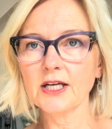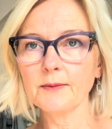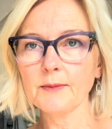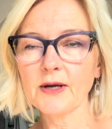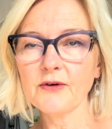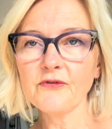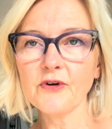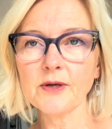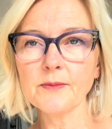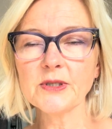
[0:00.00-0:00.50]
My
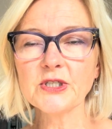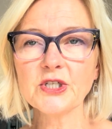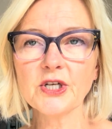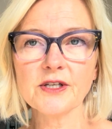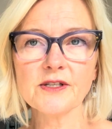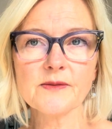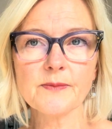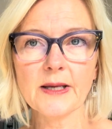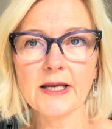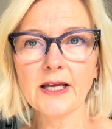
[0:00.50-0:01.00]
friend Michelle
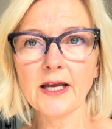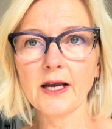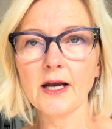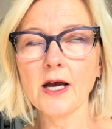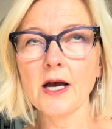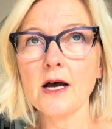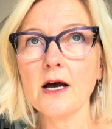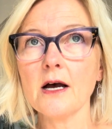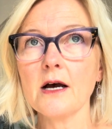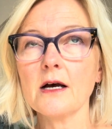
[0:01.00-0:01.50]
is making
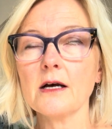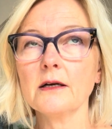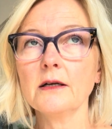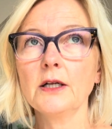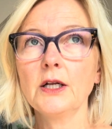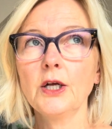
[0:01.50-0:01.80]
a